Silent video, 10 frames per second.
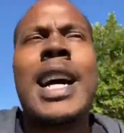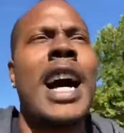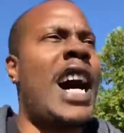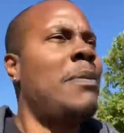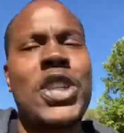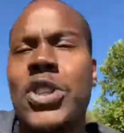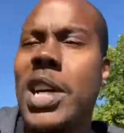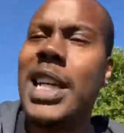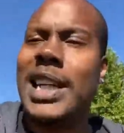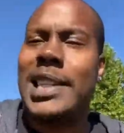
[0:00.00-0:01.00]
I'm just trying
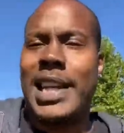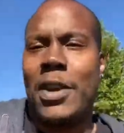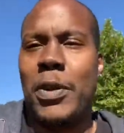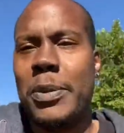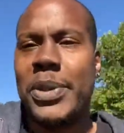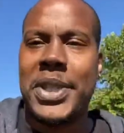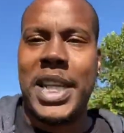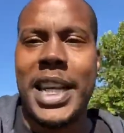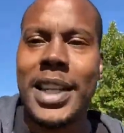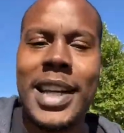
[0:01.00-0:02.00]
to get to that
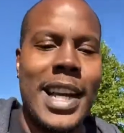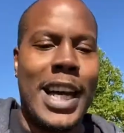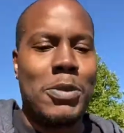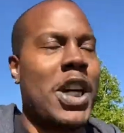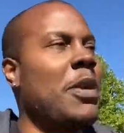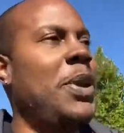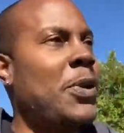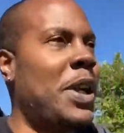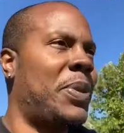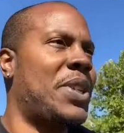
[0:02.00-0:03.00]
1%. I'm trying to be
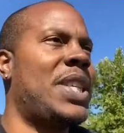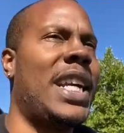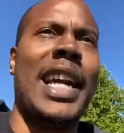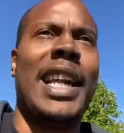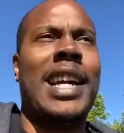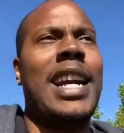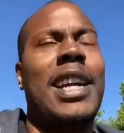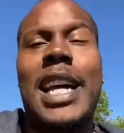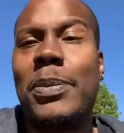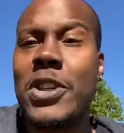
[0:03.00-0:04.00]
1%. Like
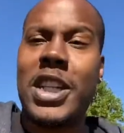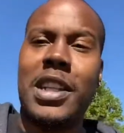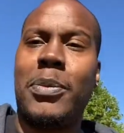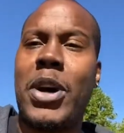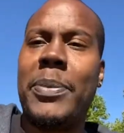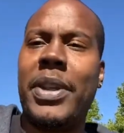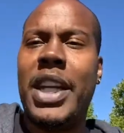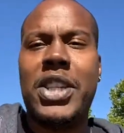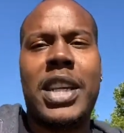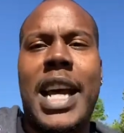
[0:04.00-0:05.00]
99% of the
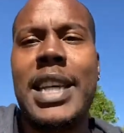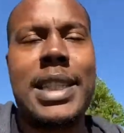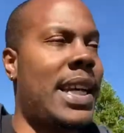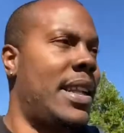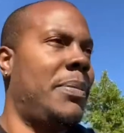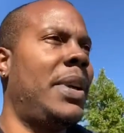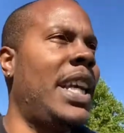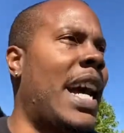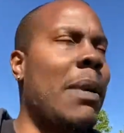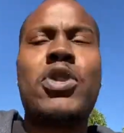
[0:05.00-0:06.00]
population has none of the money.
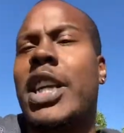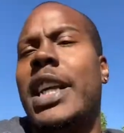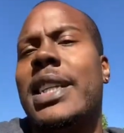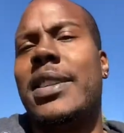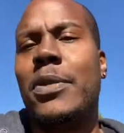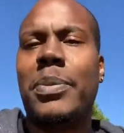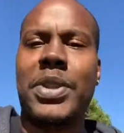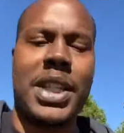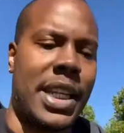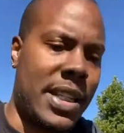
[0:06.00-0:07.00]
I'm trying to get to the
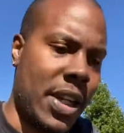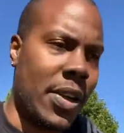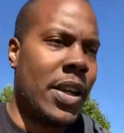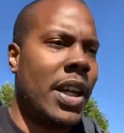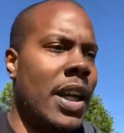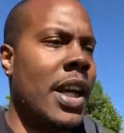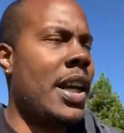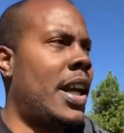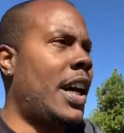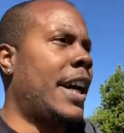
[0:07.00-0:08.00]
1%. So
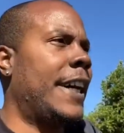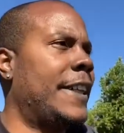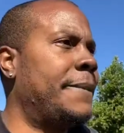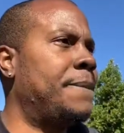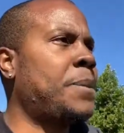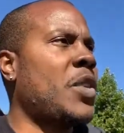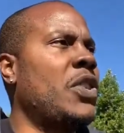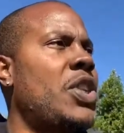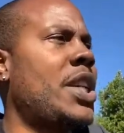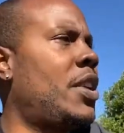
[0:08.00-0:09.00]
um, you're
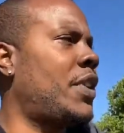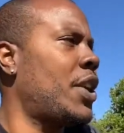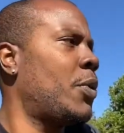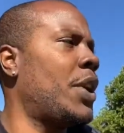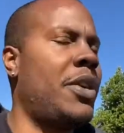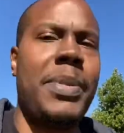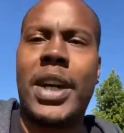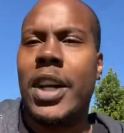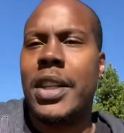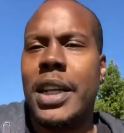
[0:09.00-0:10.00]
sitting over here worried about
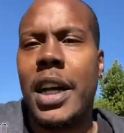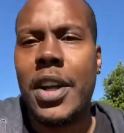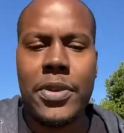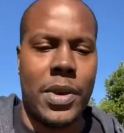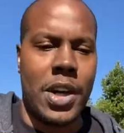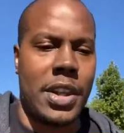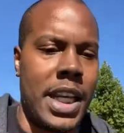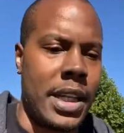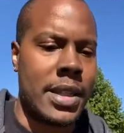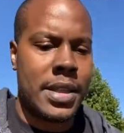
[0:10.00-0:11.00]
all the all the wrong
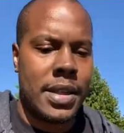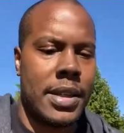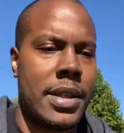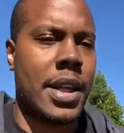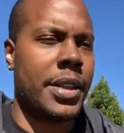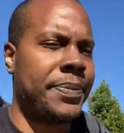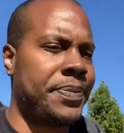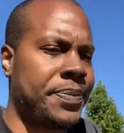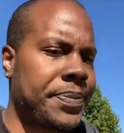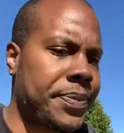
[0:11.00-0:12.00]
things. So
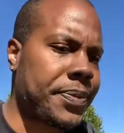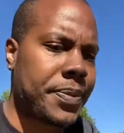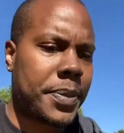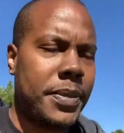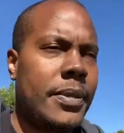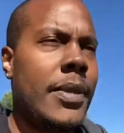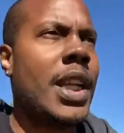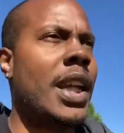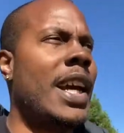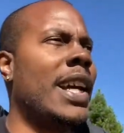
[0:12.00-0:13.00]

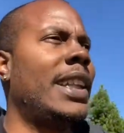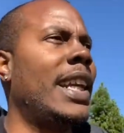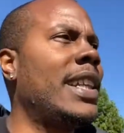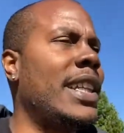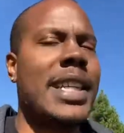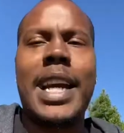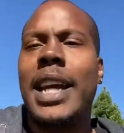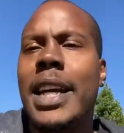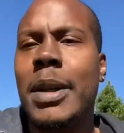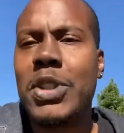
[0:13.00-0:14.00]
at the end of the day,
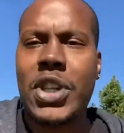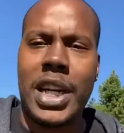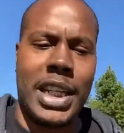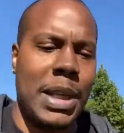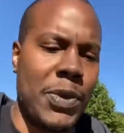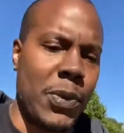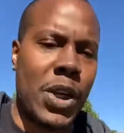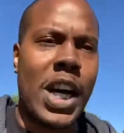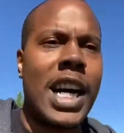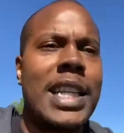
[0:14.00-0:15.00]
I'm just trying to keep it real
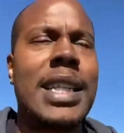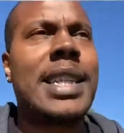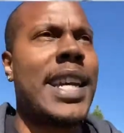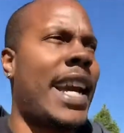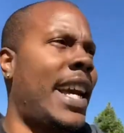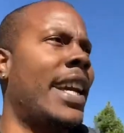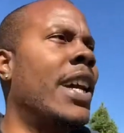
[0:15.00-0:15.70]
honest and say, hey,